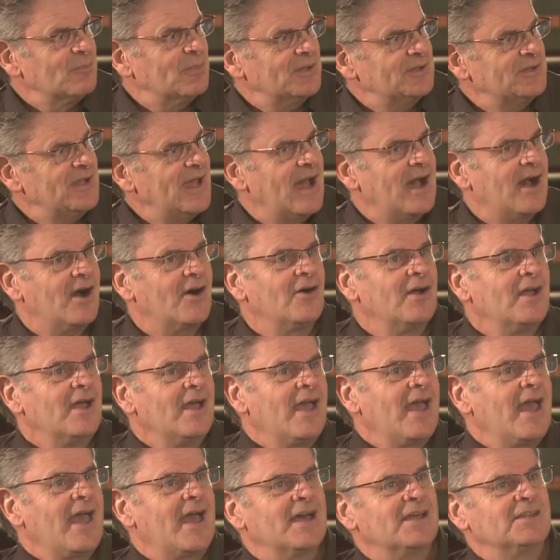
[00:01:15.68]
But now,
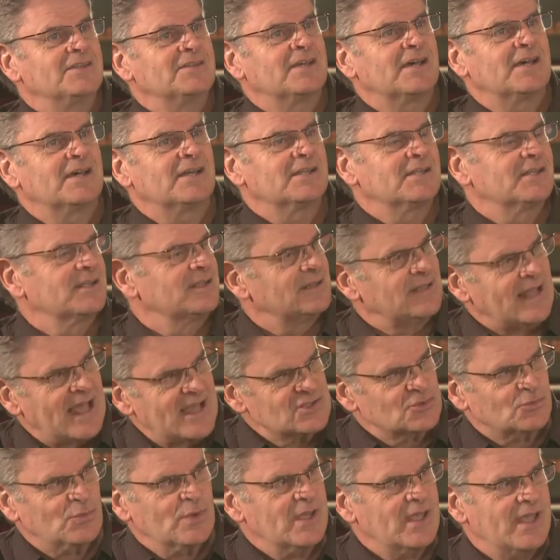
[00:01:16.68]
and
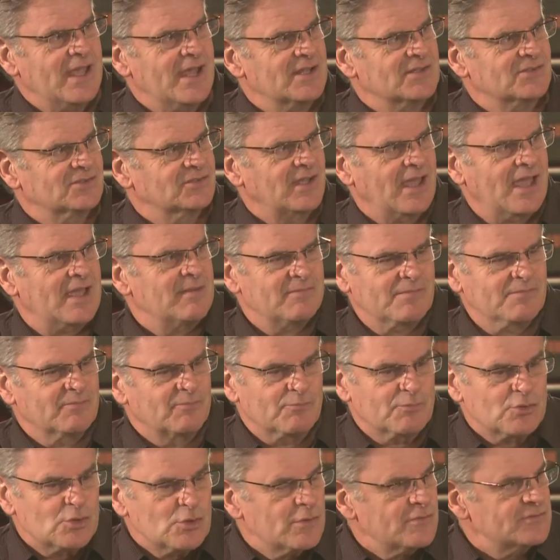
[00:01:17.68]
last weekend's game
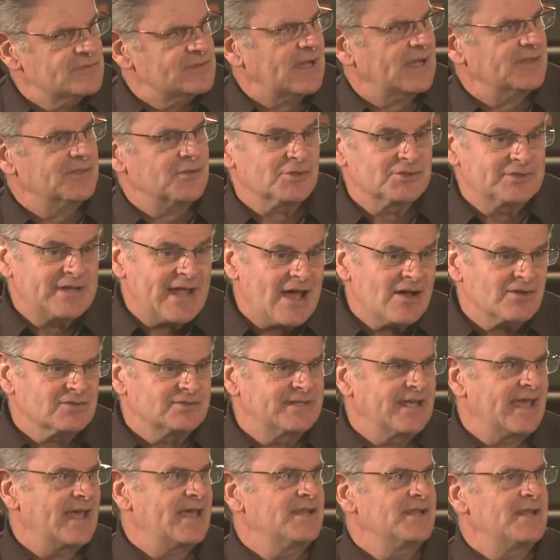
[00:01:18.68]
proves that. They're down
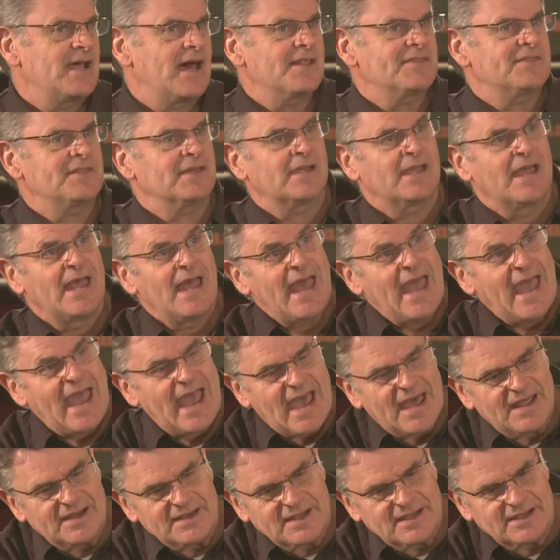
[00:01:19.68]
10-0,
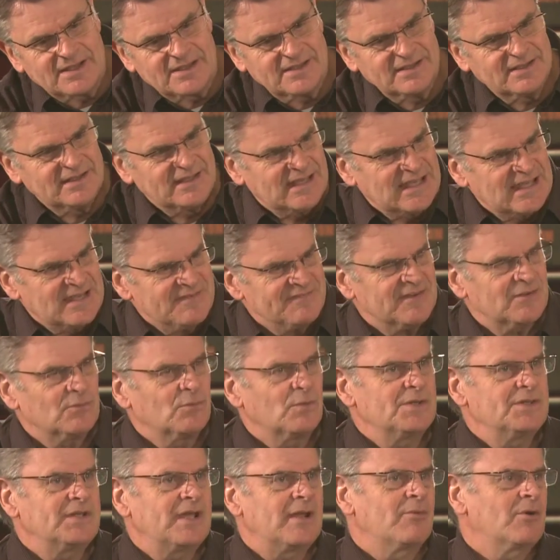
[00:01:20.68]
and even
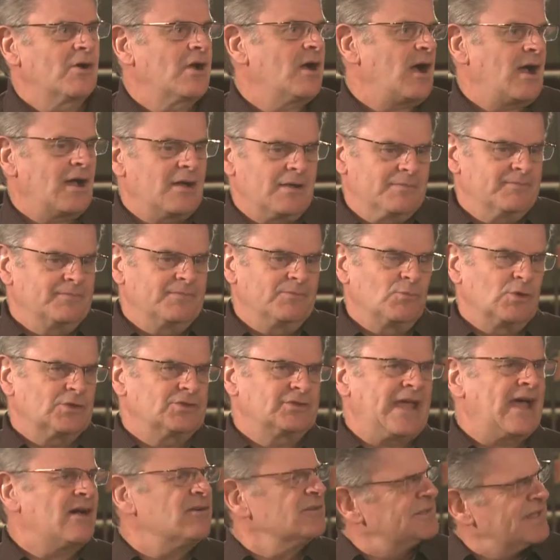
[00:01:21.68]
when they've got,
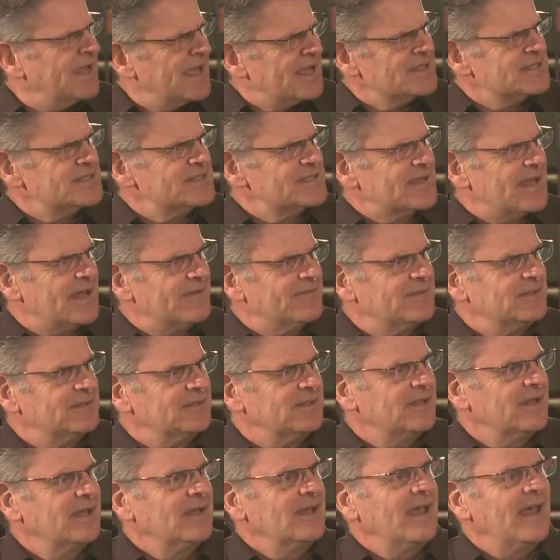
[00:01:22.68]
down 10-7,
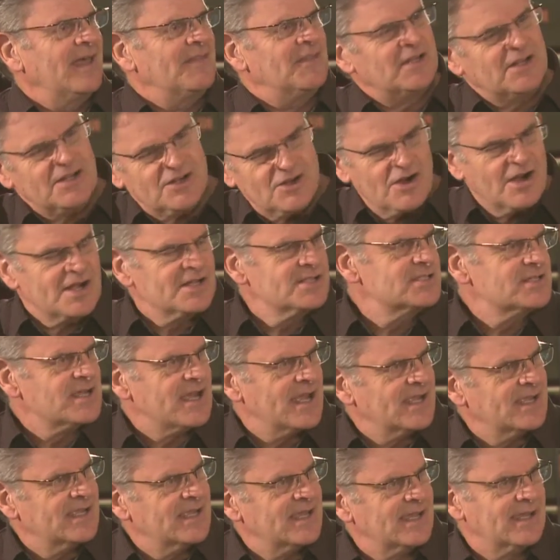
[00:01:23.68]
they did an
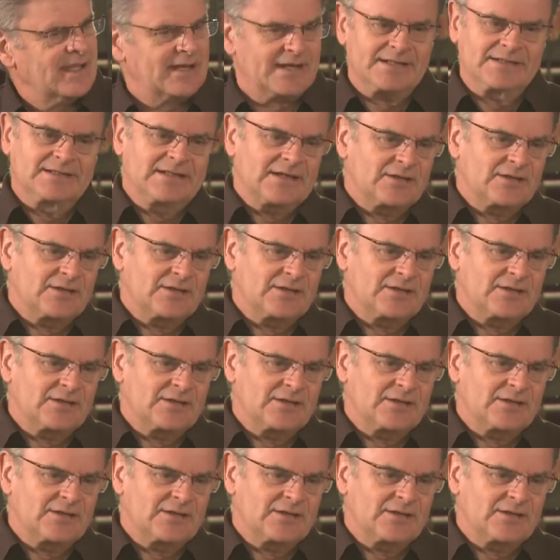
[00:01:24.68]
onside kick and it